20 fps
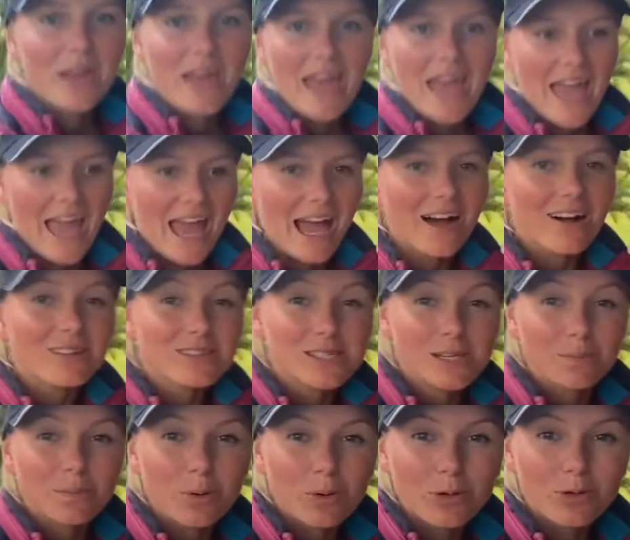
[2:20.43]
how to
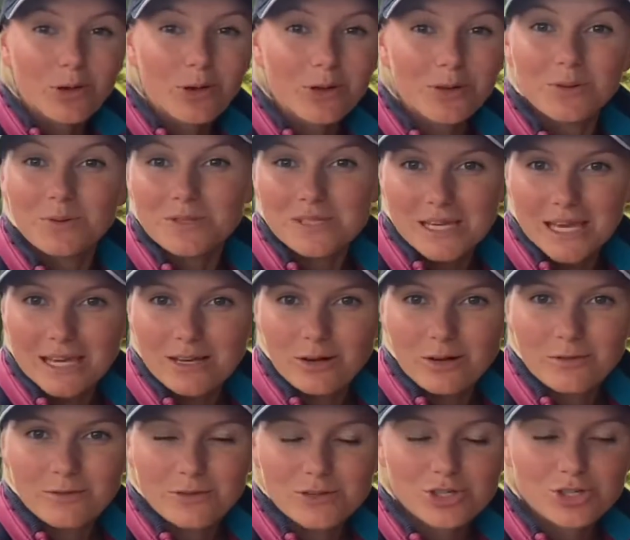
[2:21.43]
put on or take
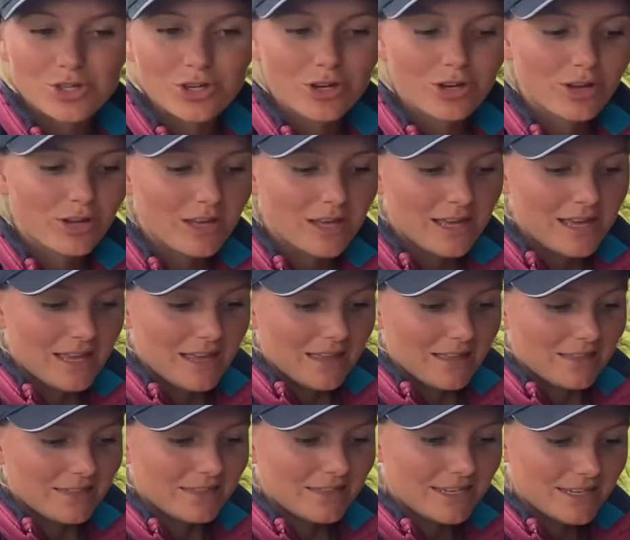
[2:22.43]
off a shoe,
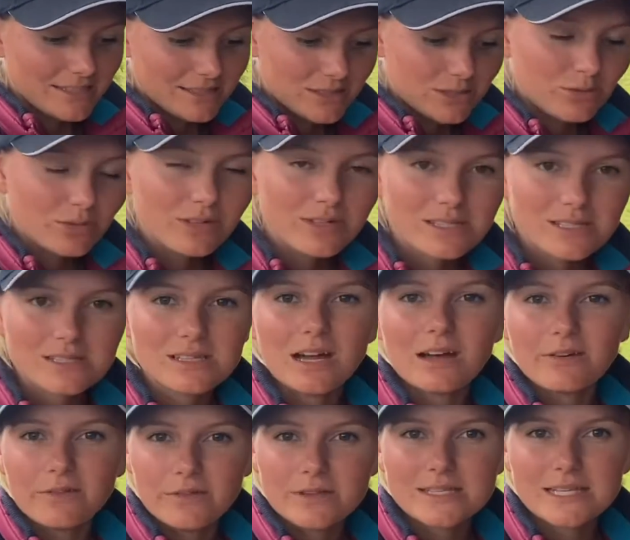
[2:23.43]
this sort of
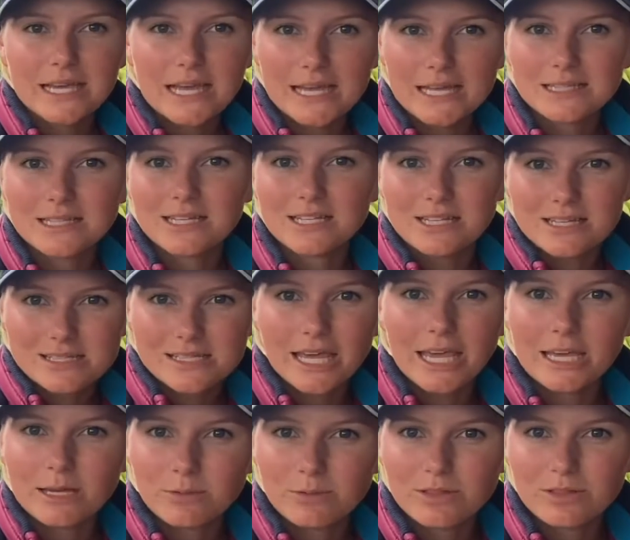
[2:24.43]
stuff is handy to
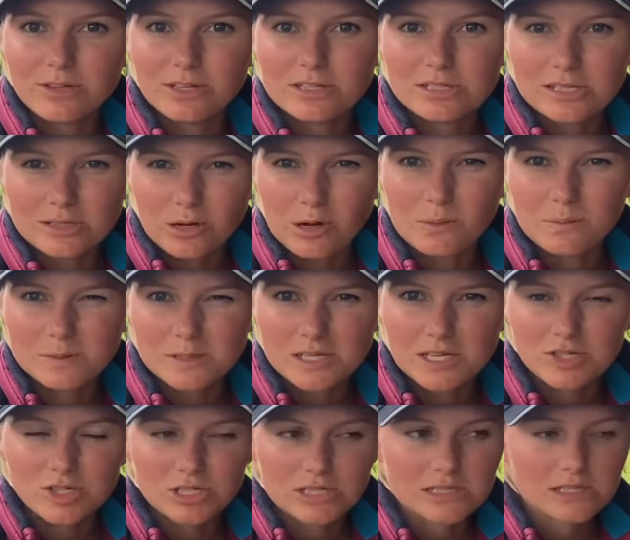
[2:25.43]
take with you to
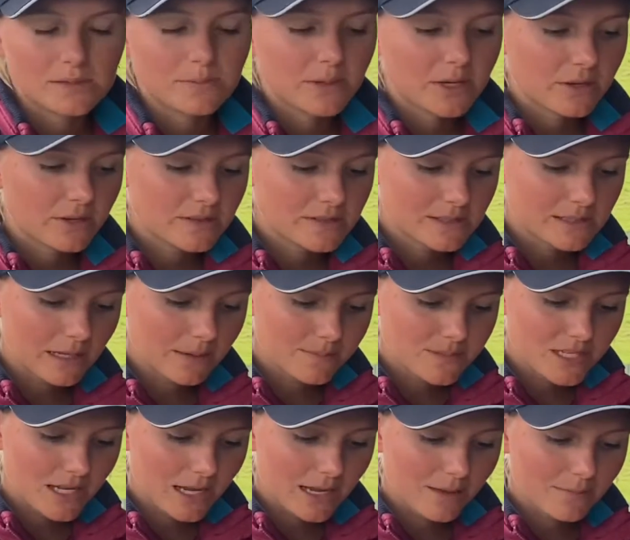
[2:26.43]
competitions, because
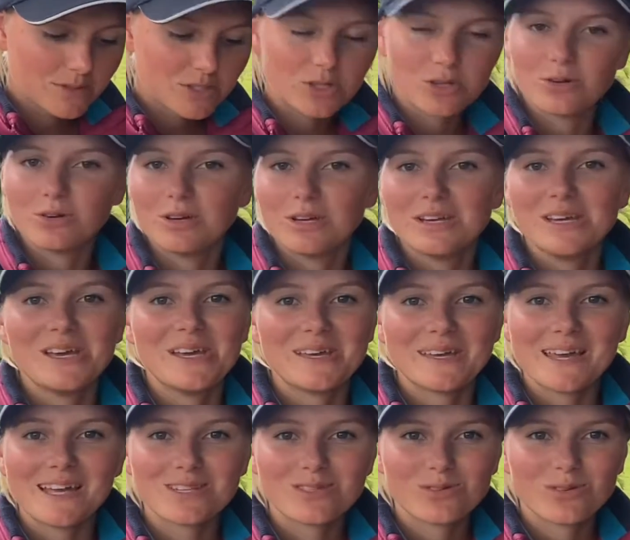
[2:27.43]
sometimes you'll
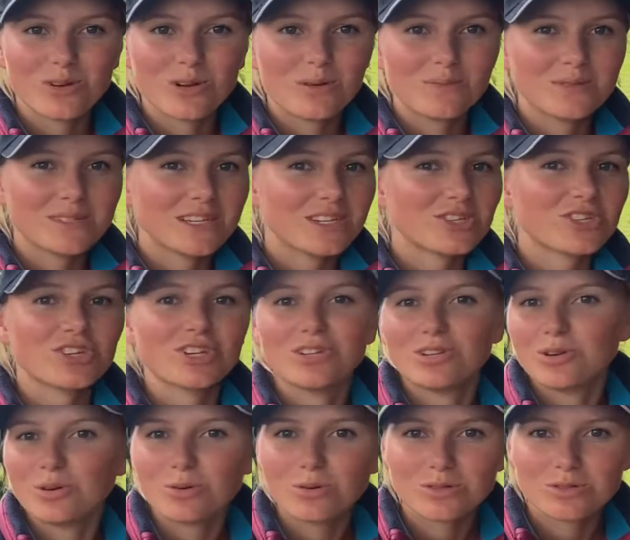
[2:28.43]
get to a competition,
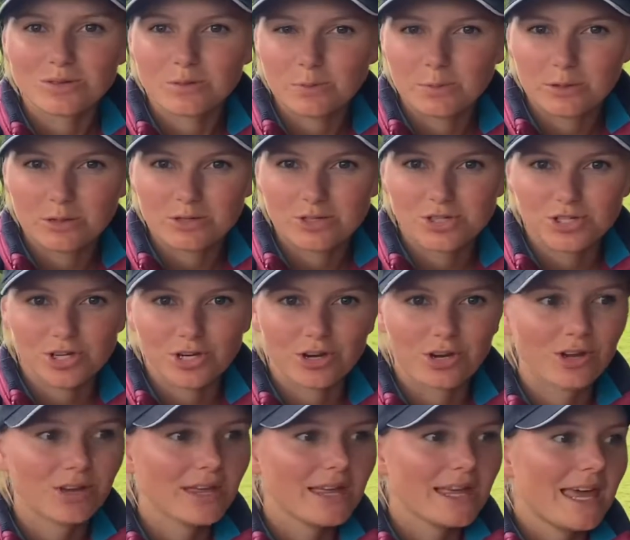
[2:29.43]
your horse will pull a
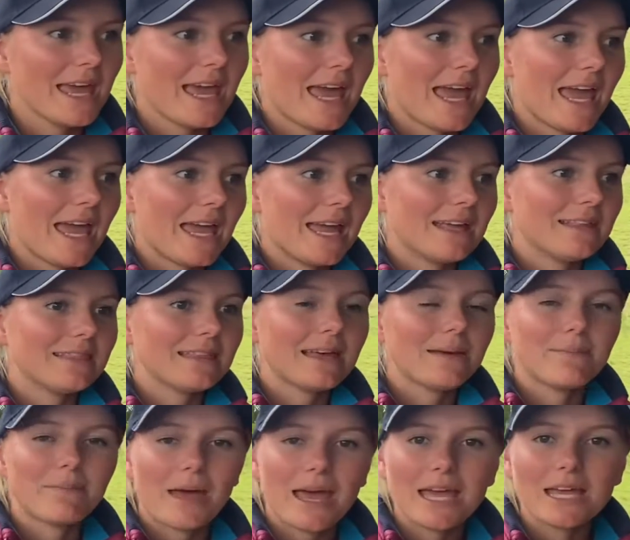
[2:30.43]
shoe, and there
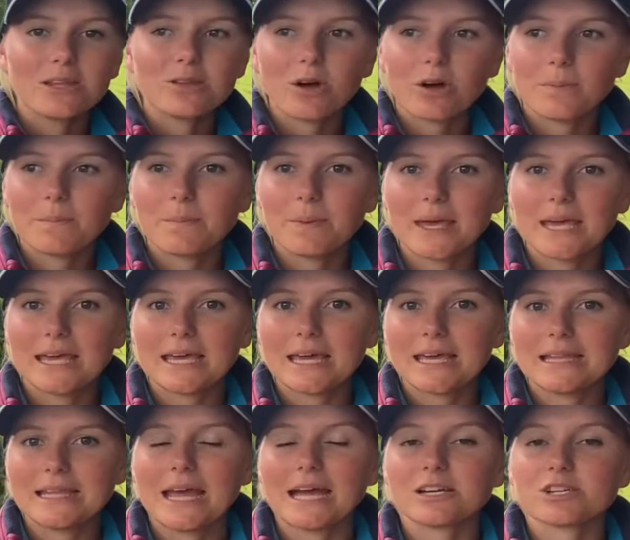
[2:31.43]
may not be
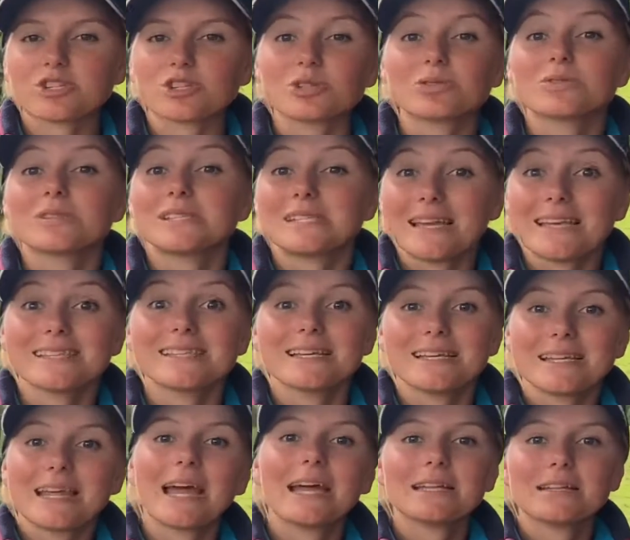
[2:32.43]
an actual
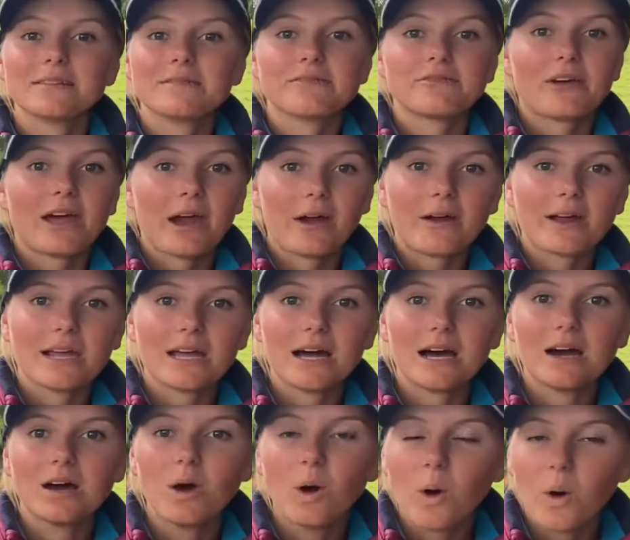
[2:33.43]
designated
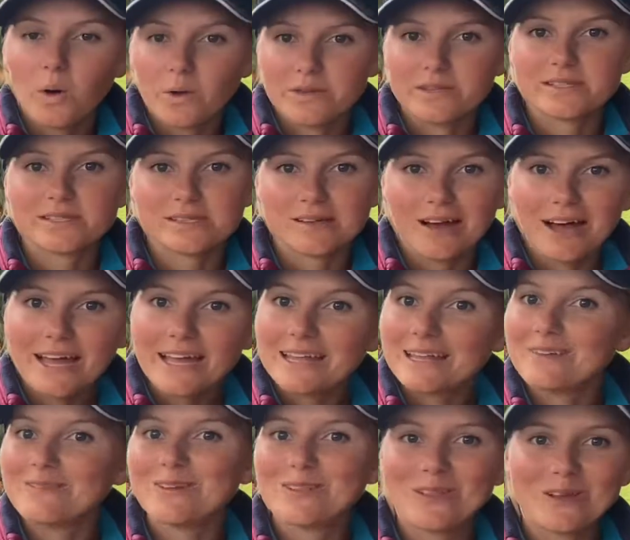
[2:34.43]
farrier on site,
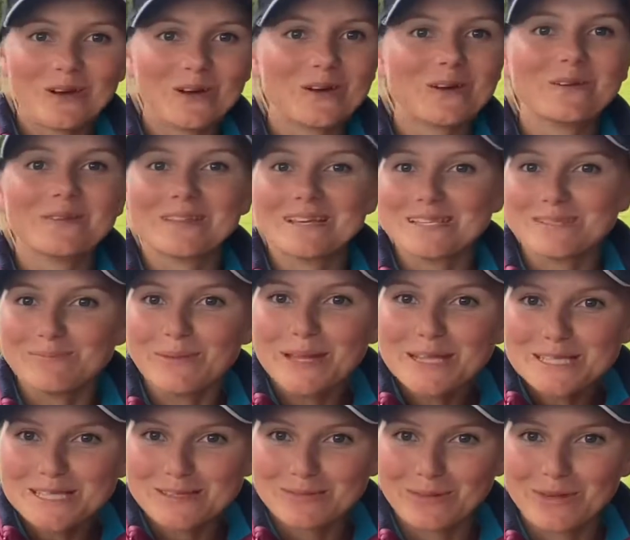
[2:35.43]
even though there's
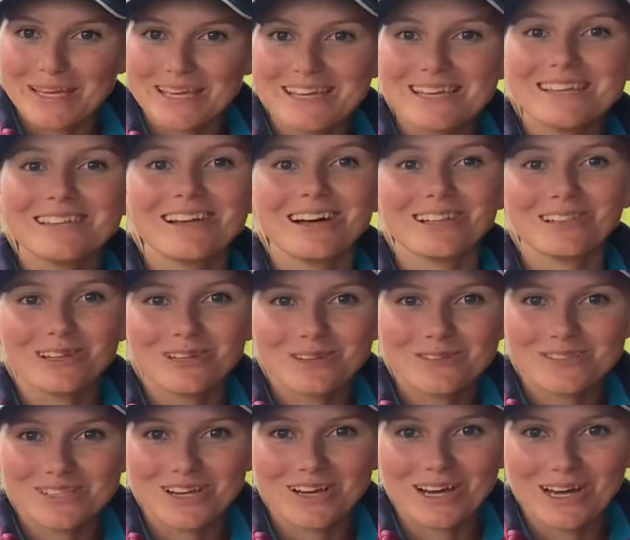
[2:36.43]
meant to be. A lot
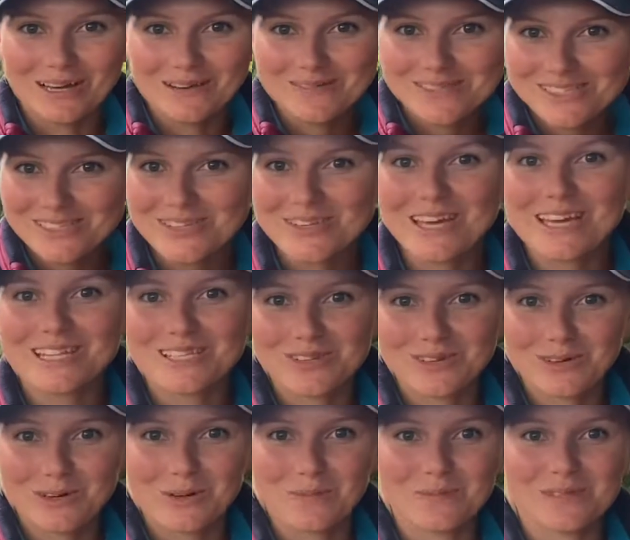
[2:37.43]
of times you get to
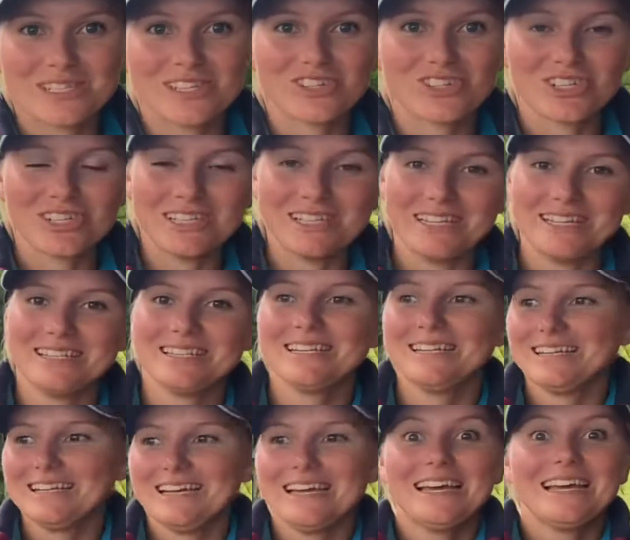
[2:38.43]
a competition and
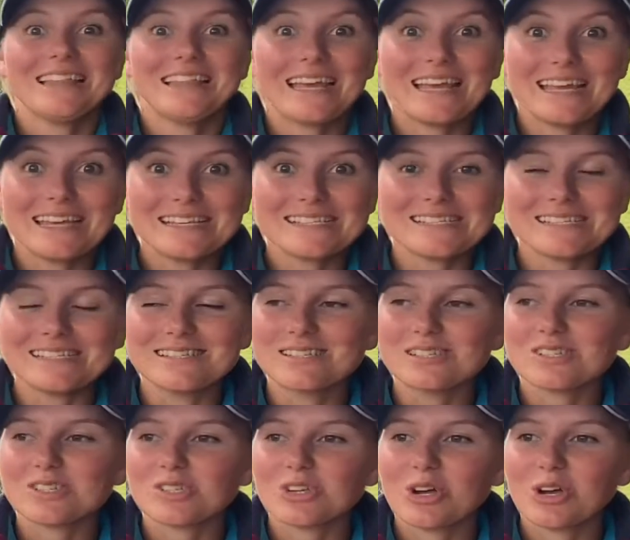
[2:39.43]
there isn't.
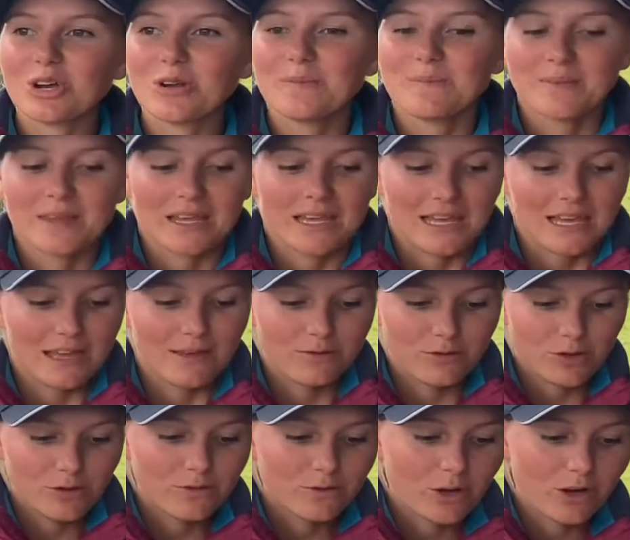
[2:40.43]
So if
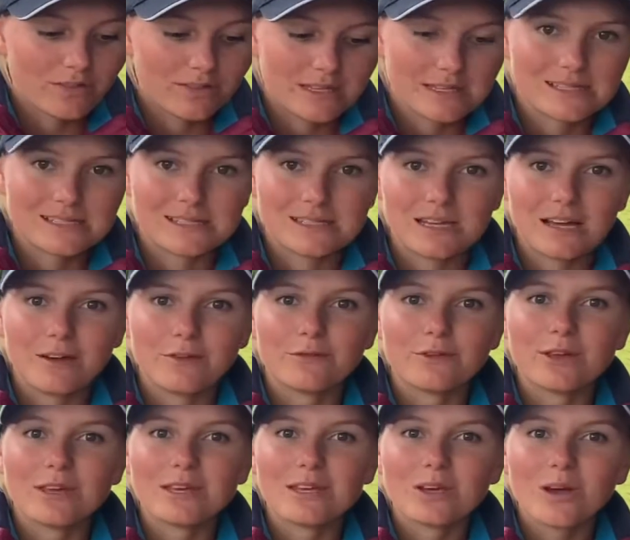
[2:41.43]
you've got this stuff,
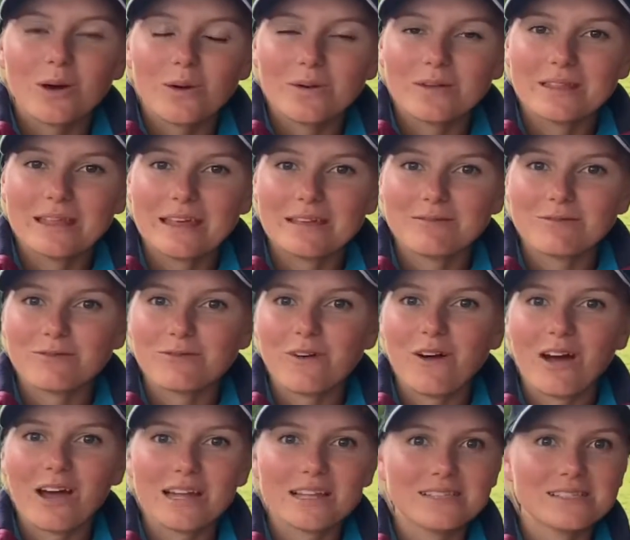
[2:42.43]
you can go and then
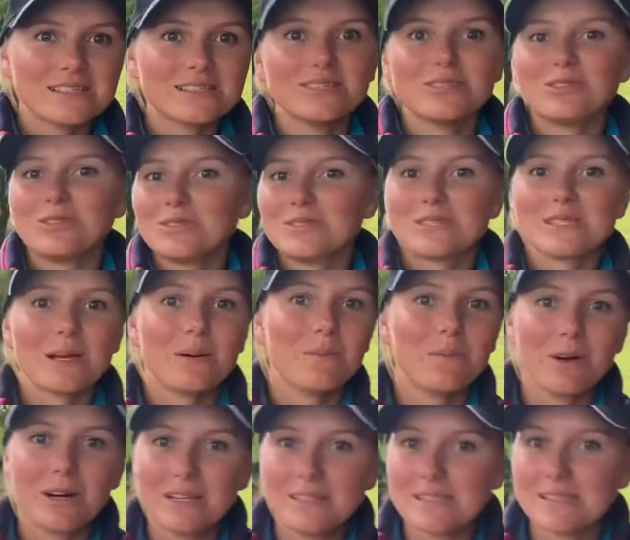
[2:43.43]
find
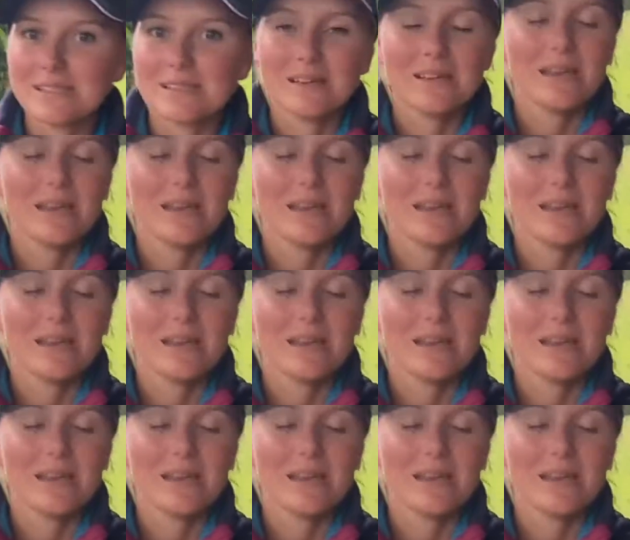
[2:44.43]
someone's